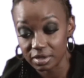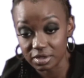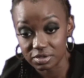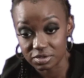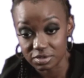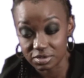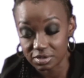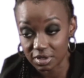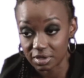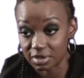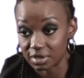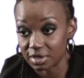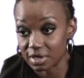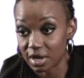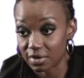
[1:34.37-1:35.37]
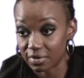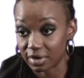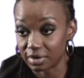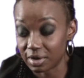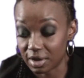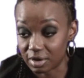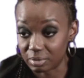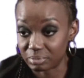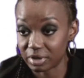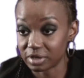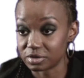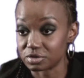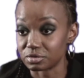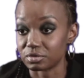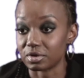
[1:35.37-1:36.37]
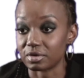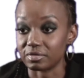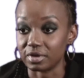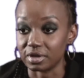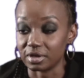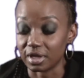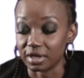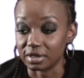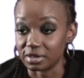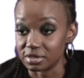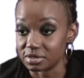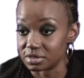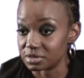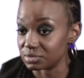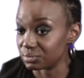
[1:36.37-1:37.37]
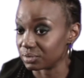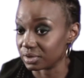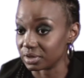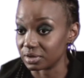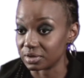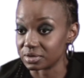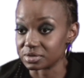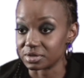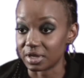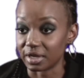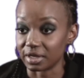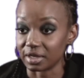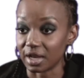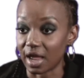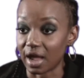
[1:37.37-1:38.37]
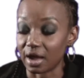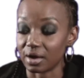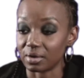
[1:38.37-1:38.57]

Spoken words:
It's just that now I had a picture of it. Like, this is what it looks like now.